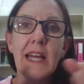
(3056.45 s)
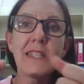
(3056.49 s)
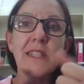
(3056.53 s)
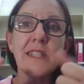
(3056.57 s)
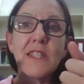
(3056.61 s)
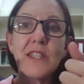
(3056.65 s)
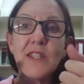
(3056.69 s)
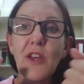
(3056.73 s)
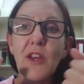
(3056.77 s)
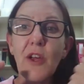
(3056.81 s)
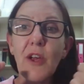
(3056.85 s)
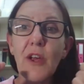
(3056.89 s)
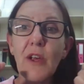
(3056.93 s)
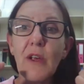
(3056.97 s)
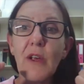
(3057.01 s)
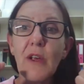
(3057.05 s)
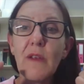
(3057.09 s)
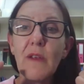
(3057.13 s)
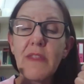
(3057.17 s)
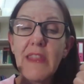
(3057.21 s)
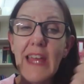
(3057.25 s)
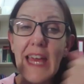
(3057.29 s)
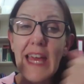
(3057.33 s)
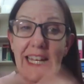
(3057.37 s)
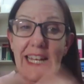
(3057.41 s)
And
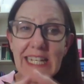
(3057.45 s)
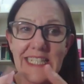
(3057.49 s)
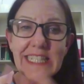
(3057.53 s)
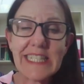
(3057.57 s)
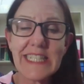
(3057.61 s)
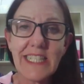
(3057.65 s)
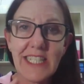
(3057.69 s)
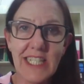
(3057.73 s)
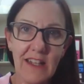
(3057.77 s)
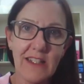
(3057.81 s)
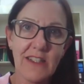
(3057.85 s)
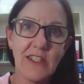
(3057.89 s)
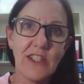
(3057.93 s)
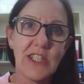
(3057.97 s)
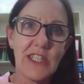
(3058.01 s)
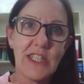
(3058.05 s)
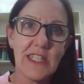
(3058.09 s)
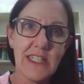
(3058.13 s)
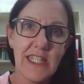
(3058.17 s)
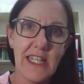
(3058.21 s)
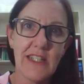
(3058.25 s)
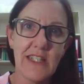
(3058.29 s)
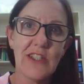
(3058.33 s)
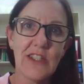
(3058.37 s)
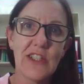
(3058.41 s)
so that is a
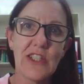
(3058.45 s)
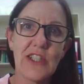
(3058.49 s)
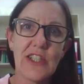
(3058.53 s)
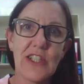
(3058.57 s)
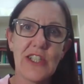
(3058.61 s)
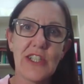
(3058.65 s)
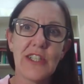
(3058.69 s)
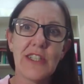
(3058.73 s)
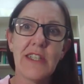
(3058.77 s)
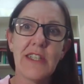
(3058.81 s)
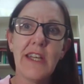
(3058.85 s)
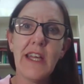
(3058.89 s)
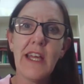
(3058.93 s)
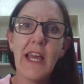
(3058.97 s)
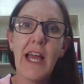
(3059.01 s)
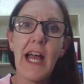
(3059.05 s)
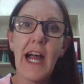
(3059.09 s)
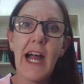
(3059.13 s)
challenging tension.